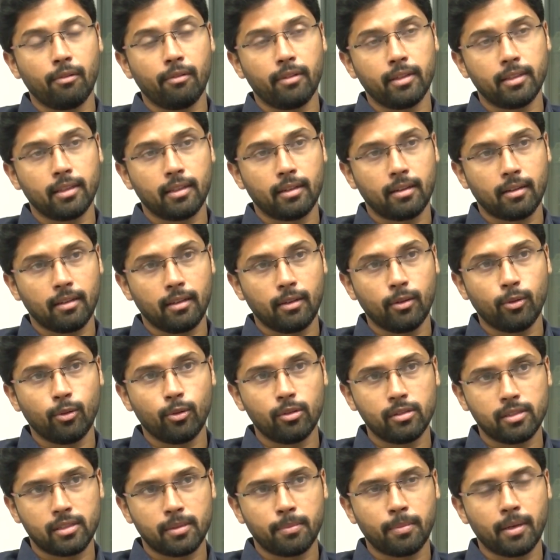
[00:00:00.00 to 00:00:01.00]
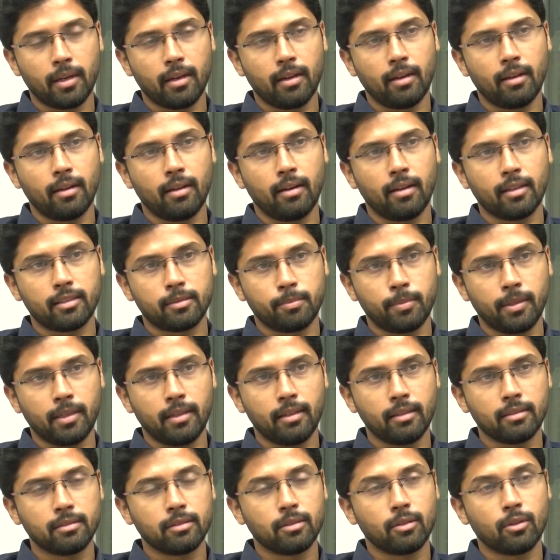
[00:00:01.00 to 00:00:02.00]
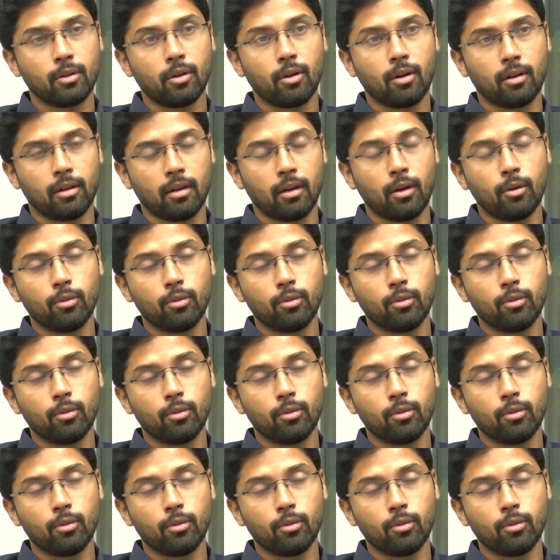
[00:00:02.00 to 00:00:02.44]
whether he holds an experience or not?